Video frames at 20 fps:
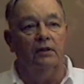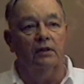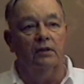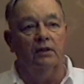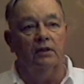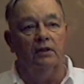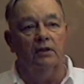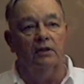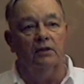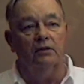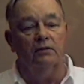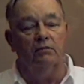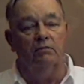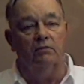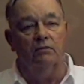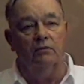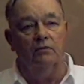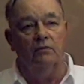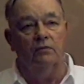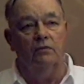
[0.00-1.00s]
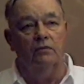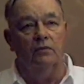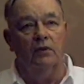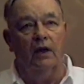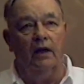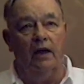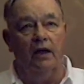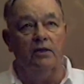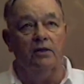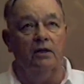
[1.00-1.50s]

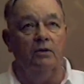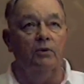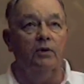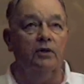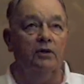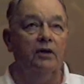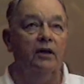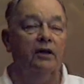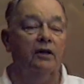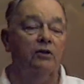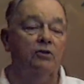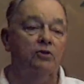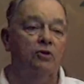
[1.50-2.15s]
I guess they were, the